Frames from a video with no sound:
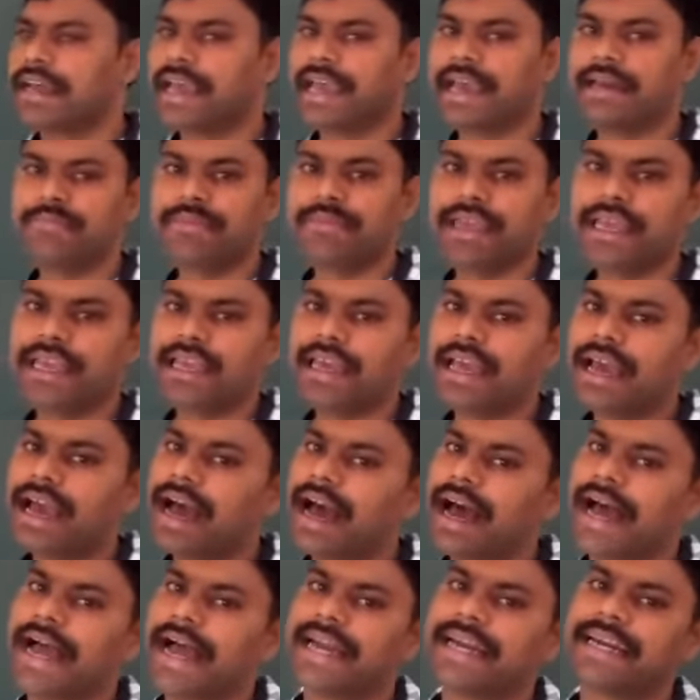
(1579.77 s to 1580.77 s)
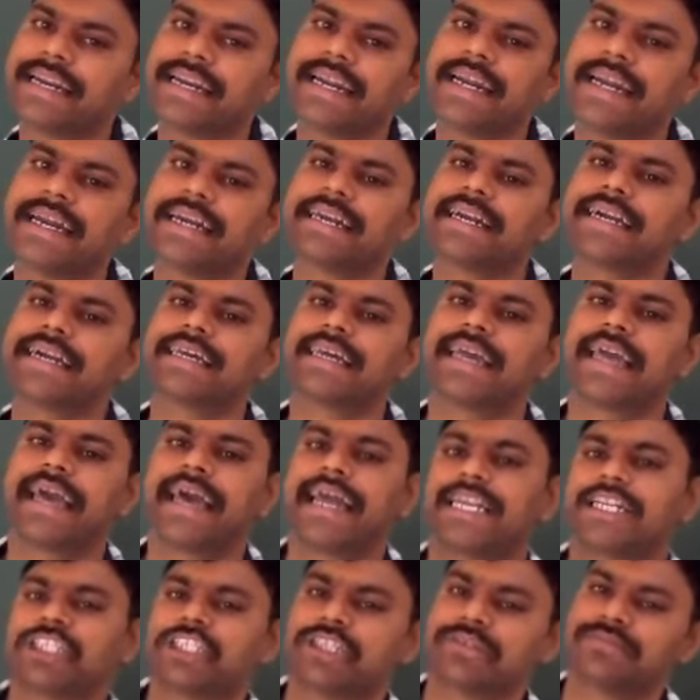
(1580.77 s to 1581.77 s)
hemihydrated
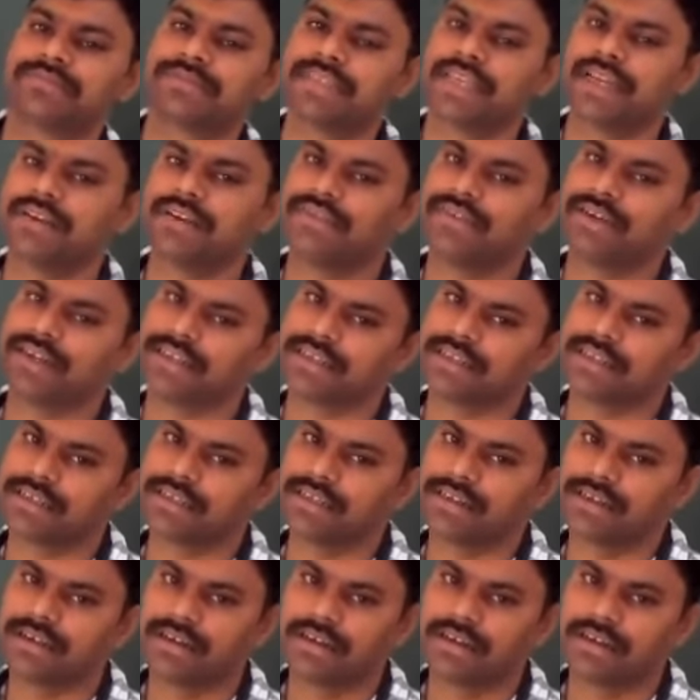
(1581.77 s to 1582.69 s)
calcium sulfate.